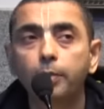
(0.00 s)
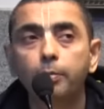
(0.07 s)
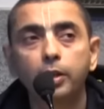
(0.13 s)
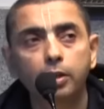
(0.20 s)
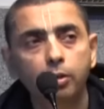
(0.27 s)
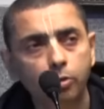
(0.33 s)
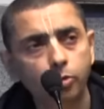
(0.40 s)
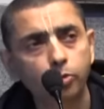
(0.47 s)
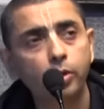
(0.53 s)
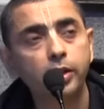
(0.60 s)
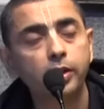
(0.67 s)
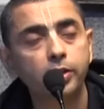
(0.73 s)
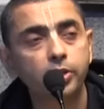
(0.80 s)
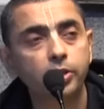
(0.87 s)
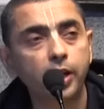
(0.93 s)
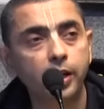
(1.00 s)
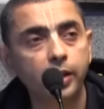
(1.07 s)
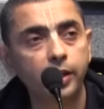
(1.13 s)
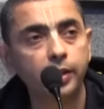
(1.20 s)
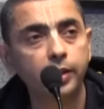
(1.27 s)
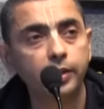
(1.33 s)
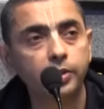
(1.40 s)
But the true
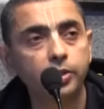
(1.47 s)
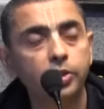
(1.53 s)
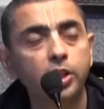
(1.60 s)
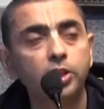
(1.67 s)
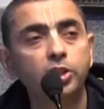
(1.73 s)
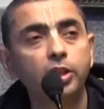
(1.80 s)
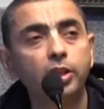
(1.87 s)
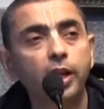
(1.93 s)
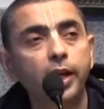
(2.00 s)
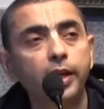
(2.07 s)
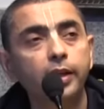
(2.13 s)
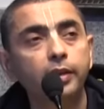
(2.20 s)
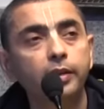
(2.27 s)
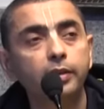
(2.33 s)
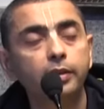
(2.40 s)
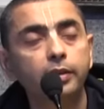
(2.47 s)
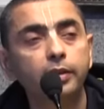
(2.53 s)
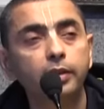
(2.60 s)
understanding is just like